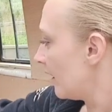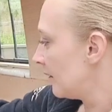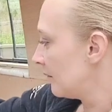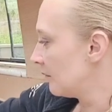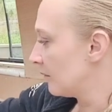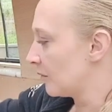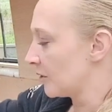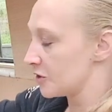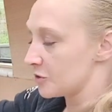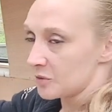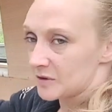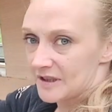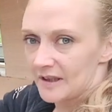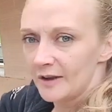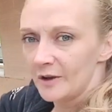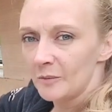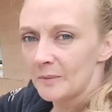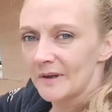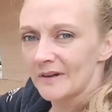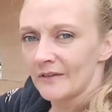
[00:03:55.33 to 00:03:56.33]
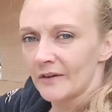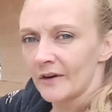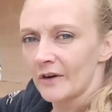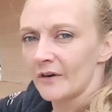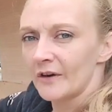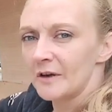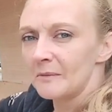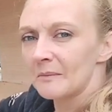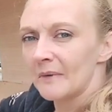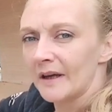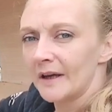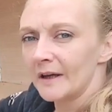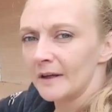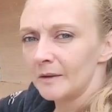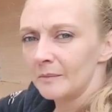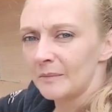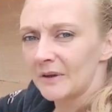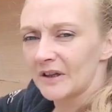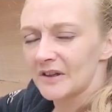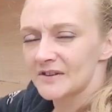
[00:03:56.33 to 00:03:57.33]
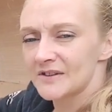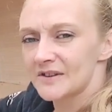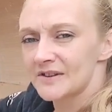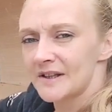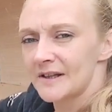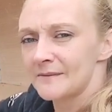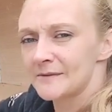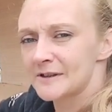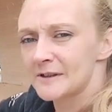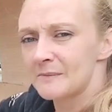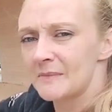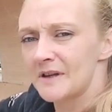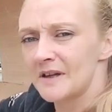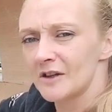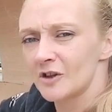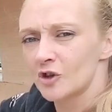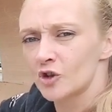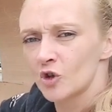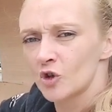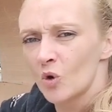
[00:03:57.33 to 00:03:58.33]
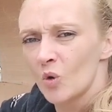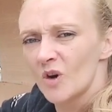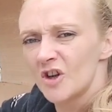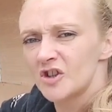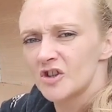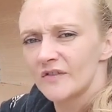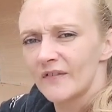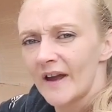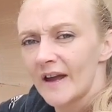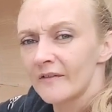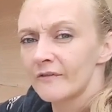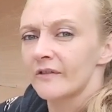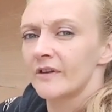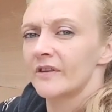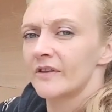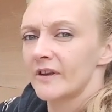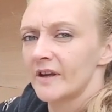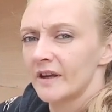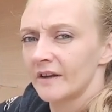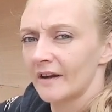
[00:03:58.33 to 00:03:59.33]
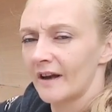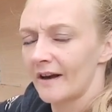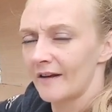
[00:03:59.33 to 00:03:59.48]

which was a little bit of a nightmare because there seems to be a shortage of everything at the